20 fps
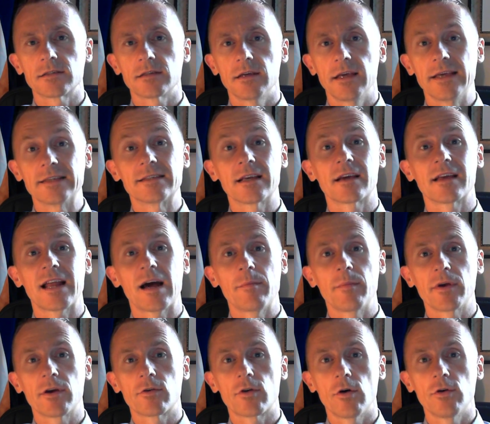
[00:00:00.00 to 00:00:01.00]
is
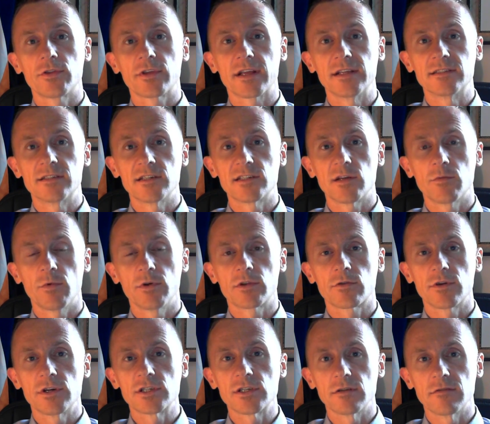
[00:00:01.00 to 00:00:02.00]
economic growth consistent with
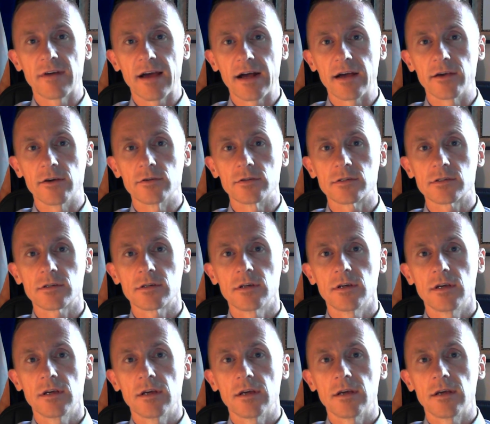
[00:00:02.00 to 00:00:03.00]
Christian values?
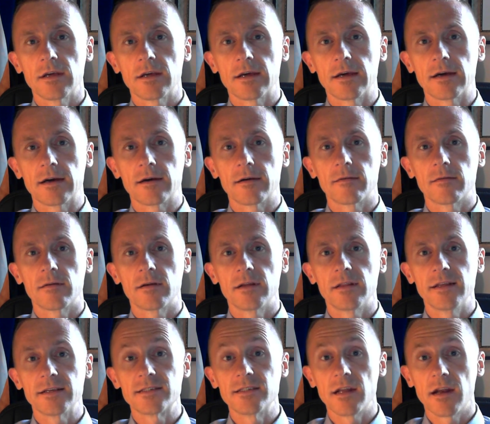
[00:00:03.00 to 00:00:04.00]

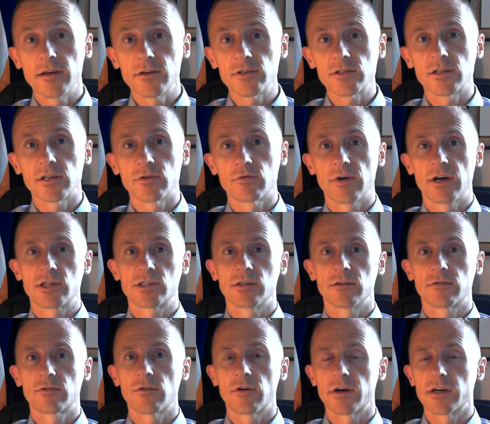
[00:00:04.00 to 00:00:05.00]
This is an interesting question,
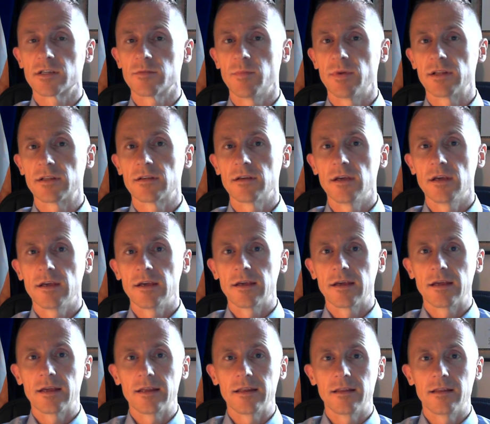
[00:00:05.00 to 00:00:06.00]
of course, but
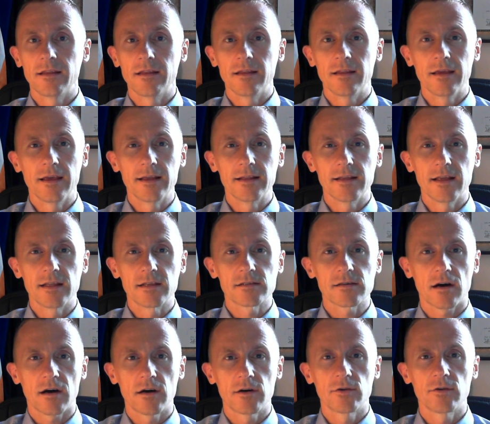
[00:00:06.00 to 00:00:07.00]
it is
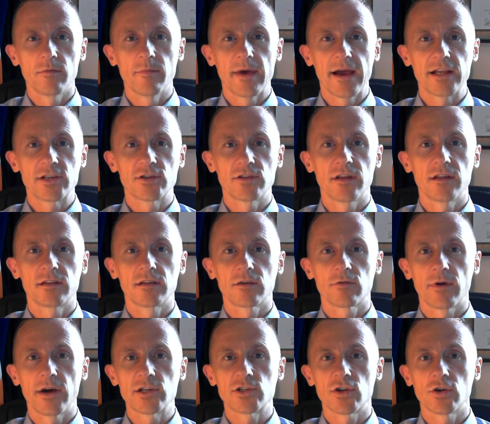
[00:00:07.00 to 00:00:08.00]
hard to imagine that the
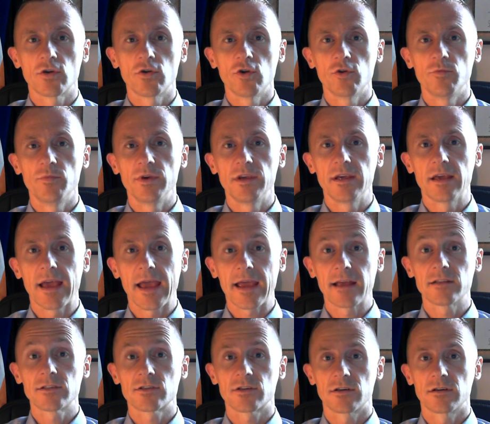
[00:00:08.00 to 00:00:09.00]
question could be
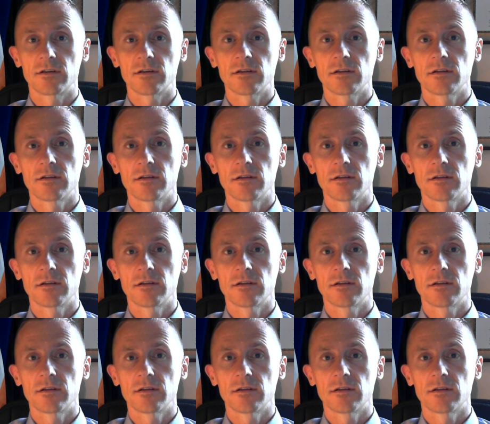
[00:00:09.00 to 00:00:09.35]
answered